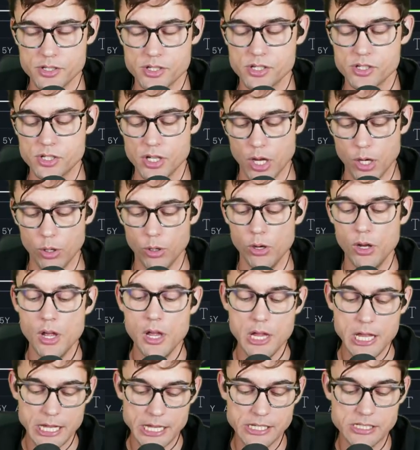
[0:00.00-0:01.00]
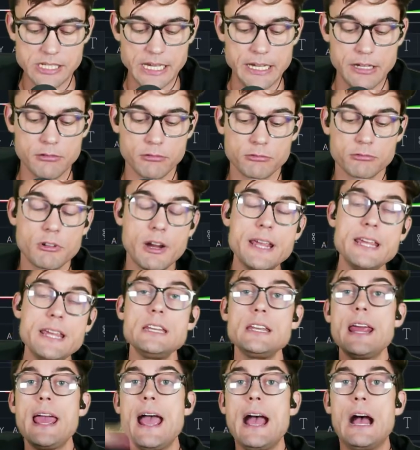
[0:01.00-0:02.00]
So it's like right
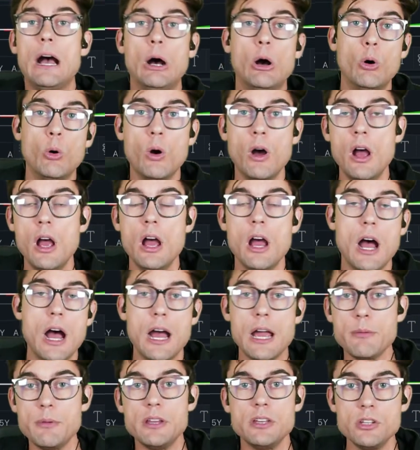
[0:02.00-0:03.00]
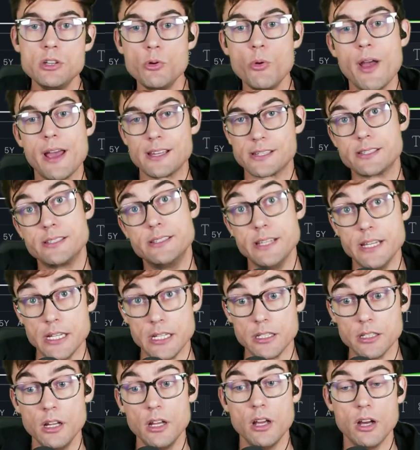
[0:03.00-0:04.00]
now I'm in USD,
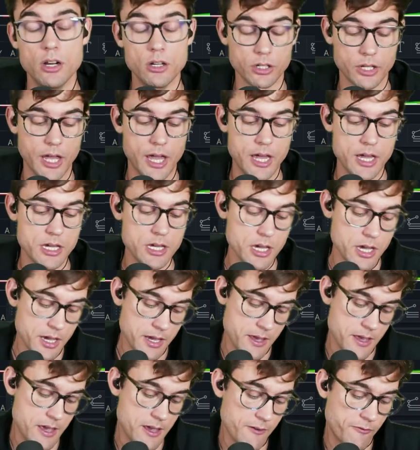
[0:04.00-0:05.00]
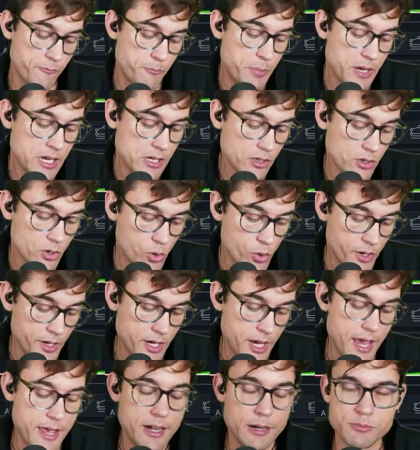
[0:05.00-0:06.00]
okay? If Bitcoin,
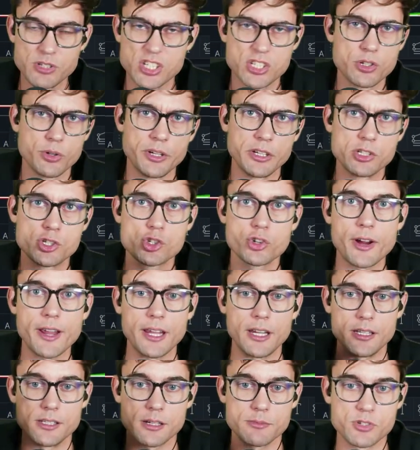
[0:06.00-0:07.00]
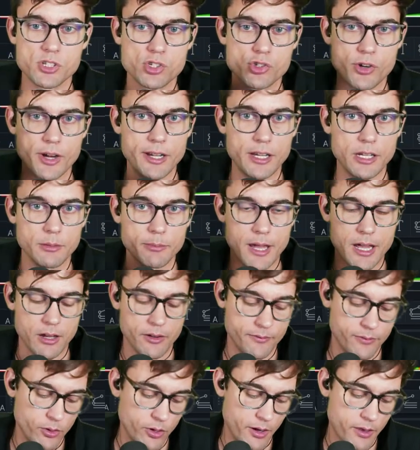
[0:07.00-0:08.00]
and I'm just doing trades, I'm just trading back and
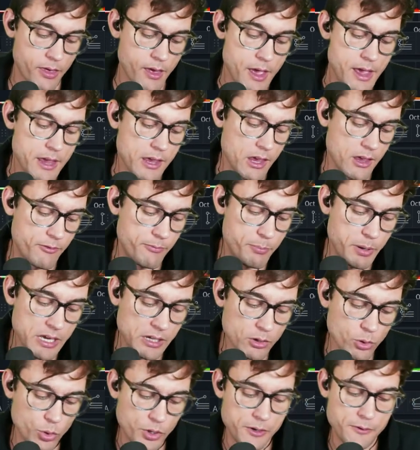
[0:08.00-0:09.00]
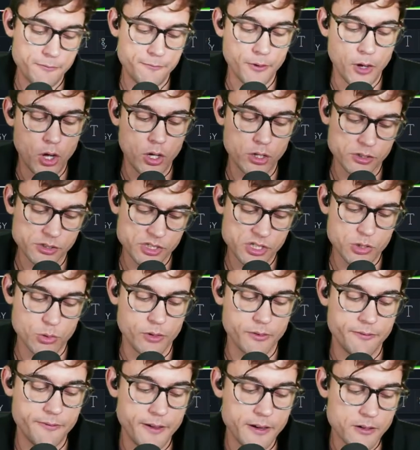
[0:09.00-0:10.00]
forth. If Bitcoin falls to a
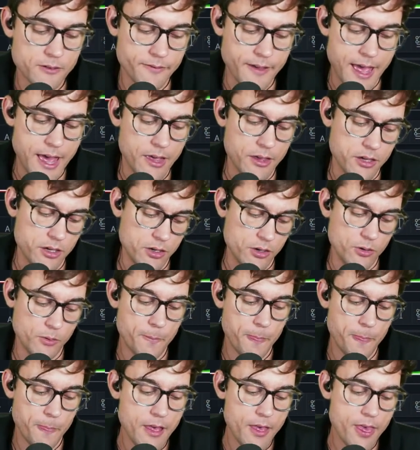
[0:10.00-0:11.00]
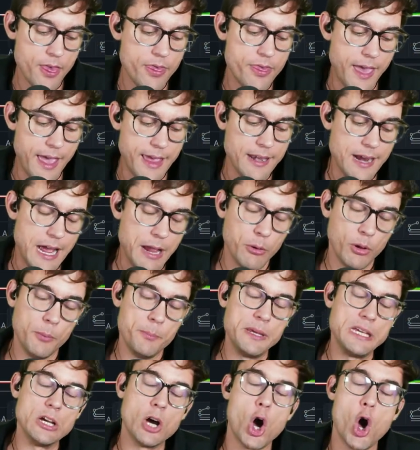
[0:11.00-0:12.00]
fair value, then I will be
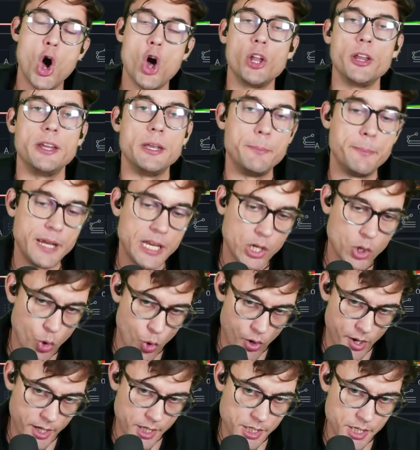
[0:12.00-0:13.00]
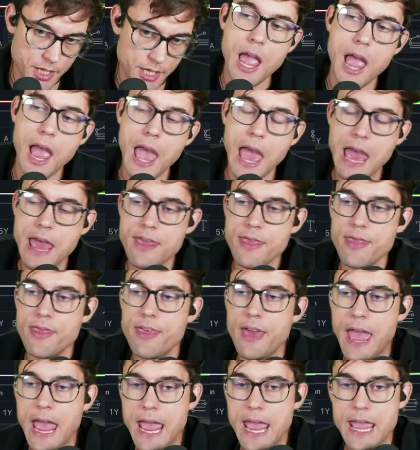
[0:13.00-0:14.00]
all in Bitcoin. And
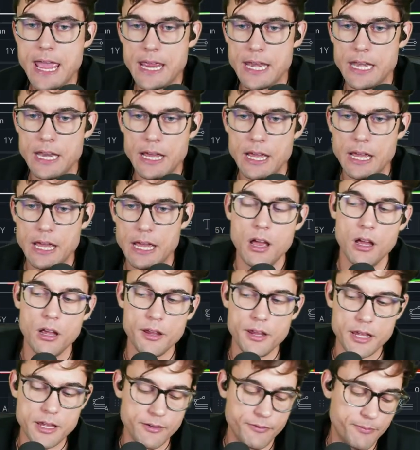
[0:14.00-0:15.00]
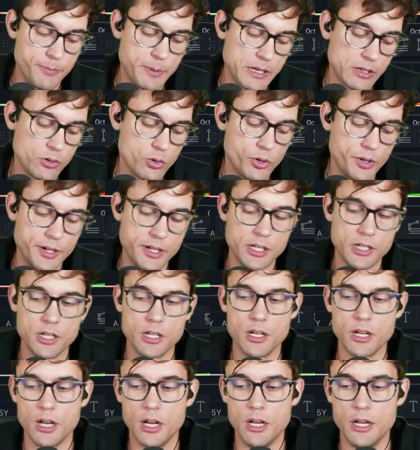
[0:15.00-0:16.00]
then if altcoins
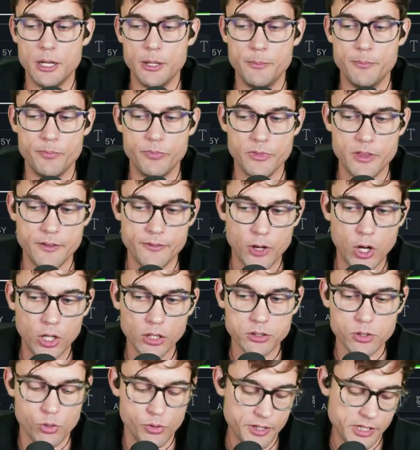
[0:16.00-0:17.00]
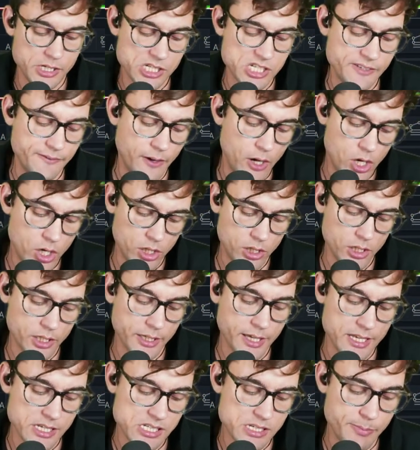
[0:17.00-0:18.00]
fall
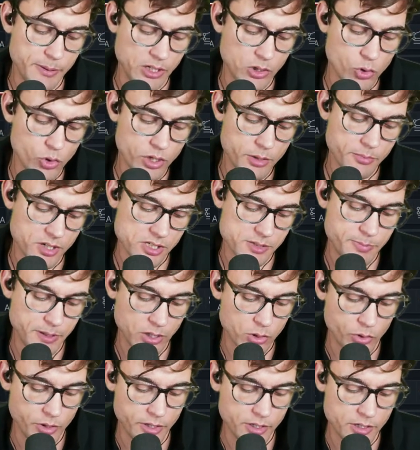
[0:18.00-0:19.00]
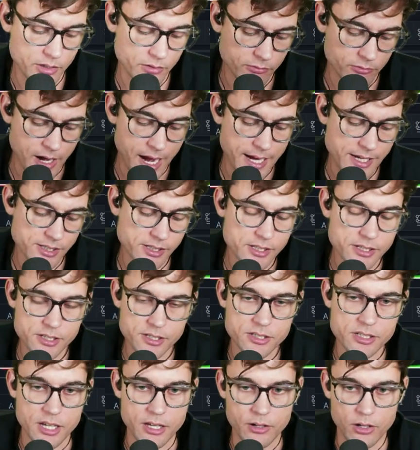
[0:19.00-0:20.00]
against Bitcoin because Bitcoin rises
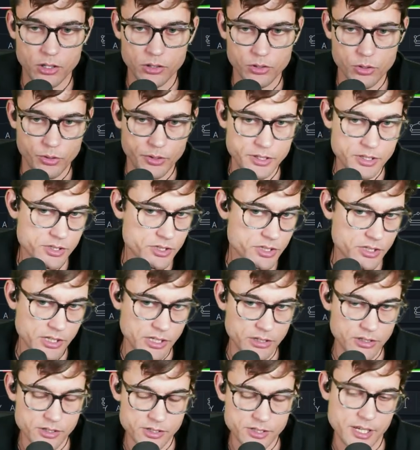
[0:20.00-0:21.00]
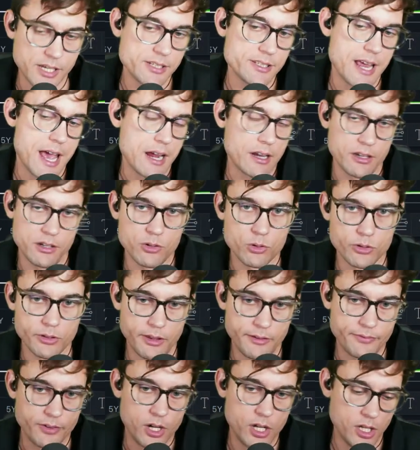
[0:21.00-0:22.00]
and altcoins either stay stagnant or they
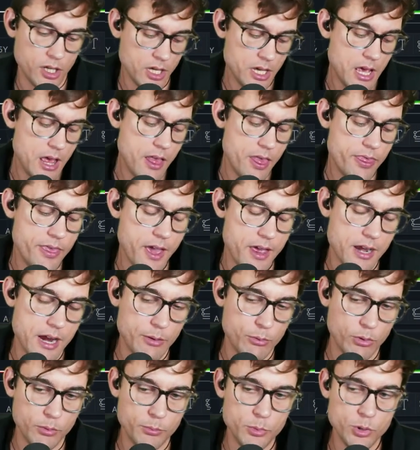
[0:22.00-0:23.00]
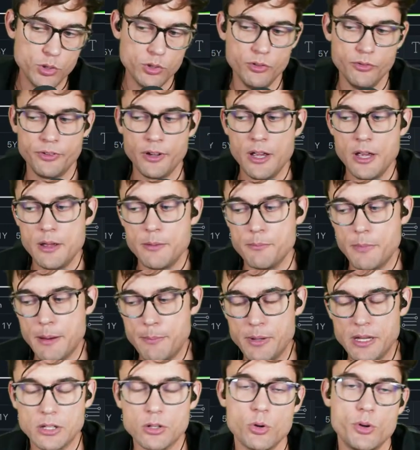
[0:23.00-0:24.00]
fall, then I will move my
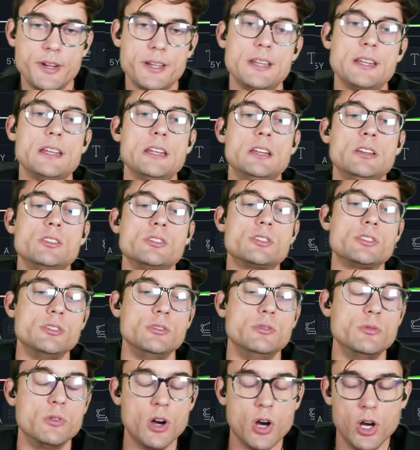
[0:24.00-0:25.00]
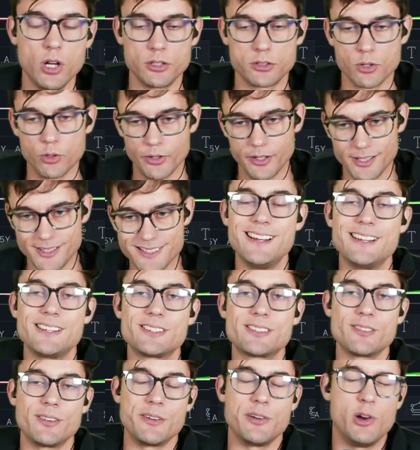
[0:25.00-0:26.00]
Bitcoin into altcoins. So
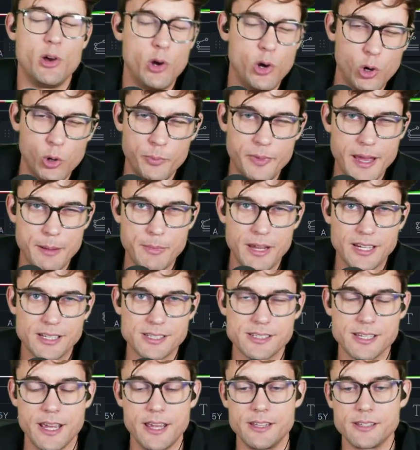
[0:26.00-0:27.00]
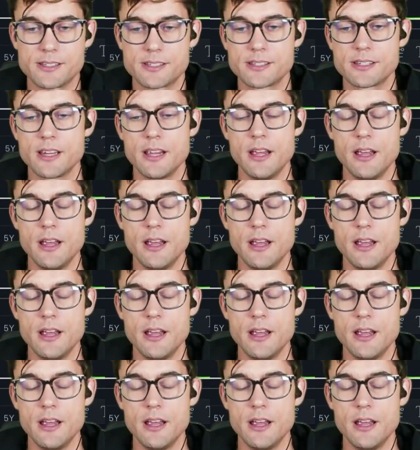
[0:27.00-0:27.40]
I hope that makes sense,